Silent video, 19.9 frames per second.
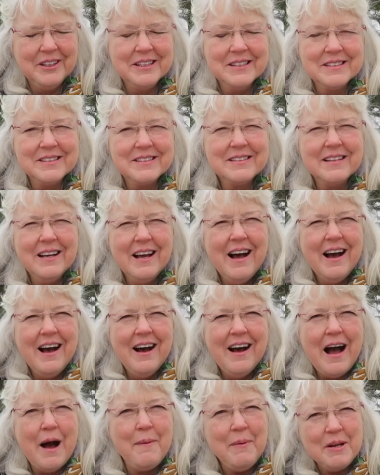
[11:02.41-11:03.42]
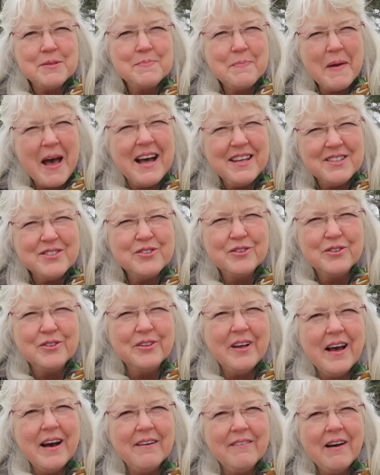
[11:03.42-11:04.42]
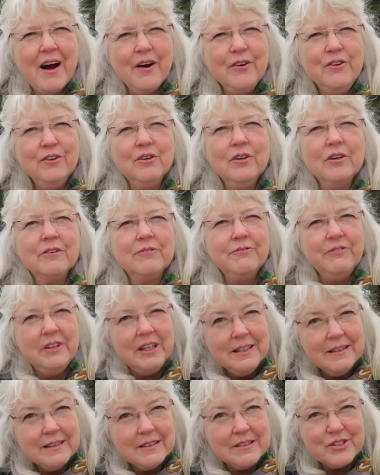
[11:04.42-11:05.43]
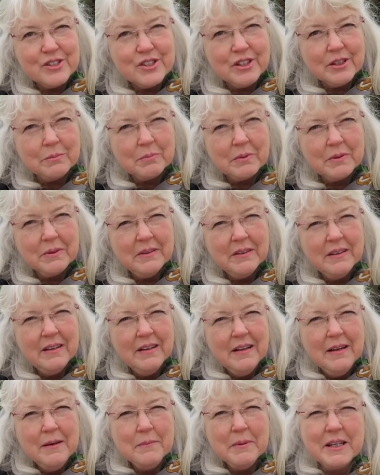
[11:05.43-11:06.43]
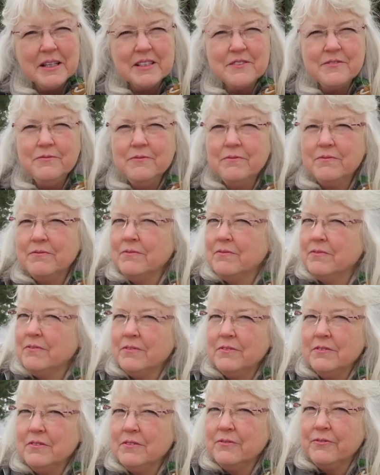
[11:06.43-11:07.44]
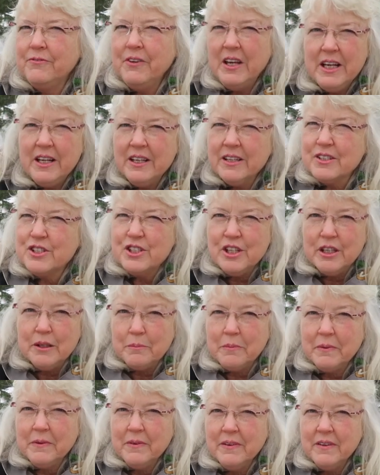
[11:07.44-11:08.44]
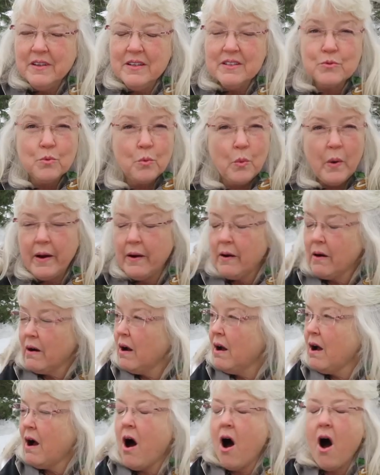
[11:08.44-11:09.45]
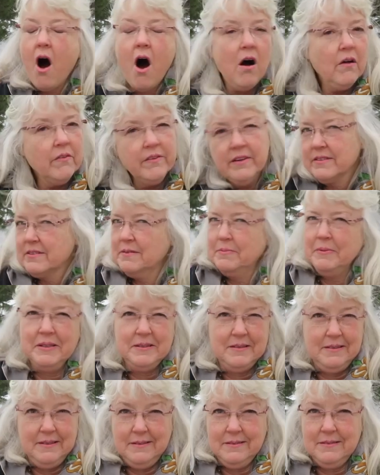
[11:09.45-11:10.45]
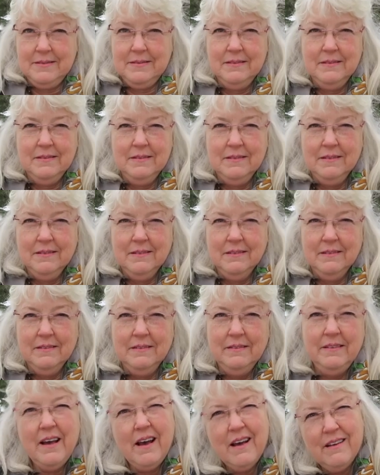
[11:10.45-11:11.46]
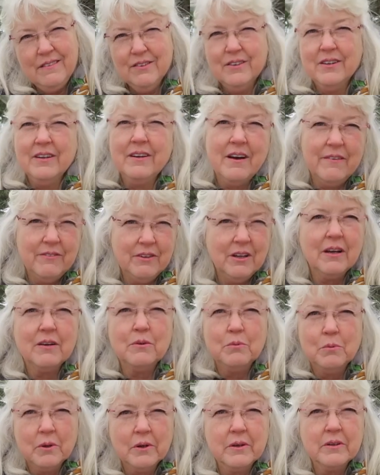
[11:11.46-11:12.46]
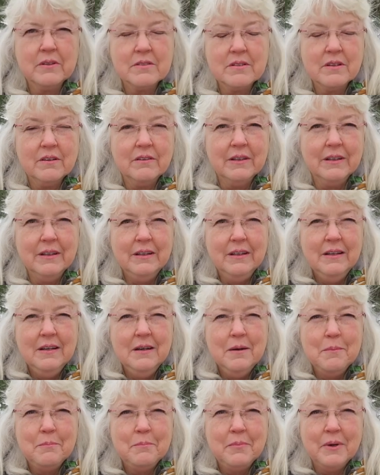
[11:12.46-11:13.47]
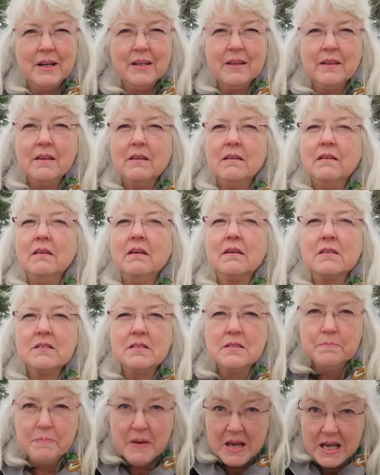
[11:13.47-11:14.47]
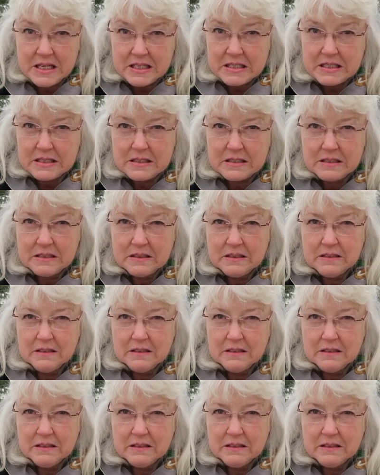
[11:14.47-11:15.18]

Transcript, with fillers: is, how much pasture do you have? How are you going to feed these sheep? Because feeding sheep is where all the expense is yeah, you can have a lot of work and so on, but the expense